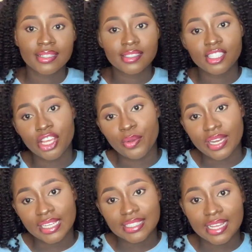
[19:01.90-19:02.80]
See you
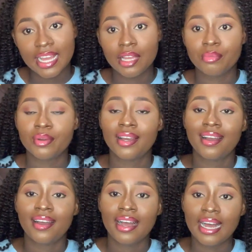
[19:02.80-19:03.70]
next time.
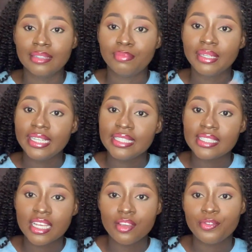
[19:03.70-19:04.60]
And please,
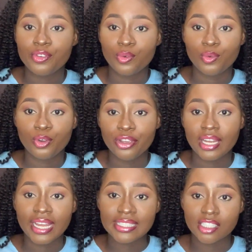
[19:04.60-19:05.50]
if you know you
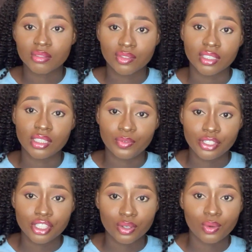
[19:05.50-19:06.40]
learned something from this
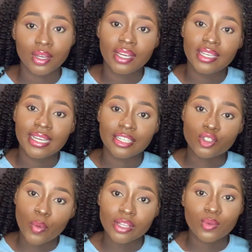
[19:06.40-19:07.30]
video, you can do
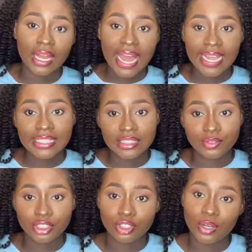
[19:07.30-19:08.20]
well to like
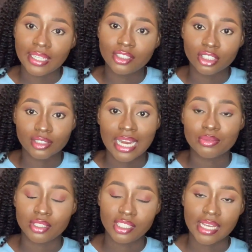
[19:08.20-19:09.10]
this video and subscribe
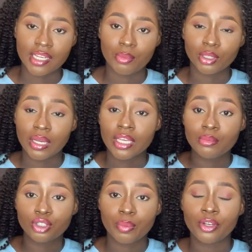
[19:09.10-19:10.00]
to this channel, because I'll
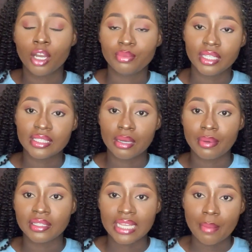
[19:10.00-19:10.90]
keep dropping updates
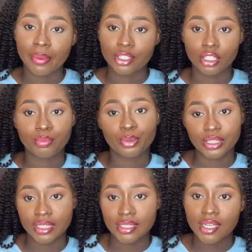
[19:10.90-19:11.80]
about the application
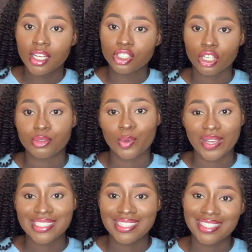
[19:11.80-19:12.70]
process
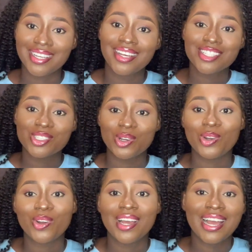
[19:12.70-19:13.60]
subsequently.
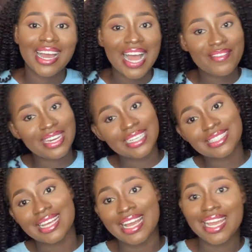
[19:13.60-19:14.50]
So have a nice
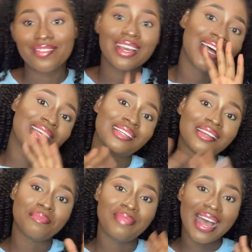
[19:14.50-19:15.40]
time and
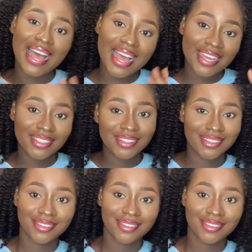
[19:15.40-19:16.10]
bye.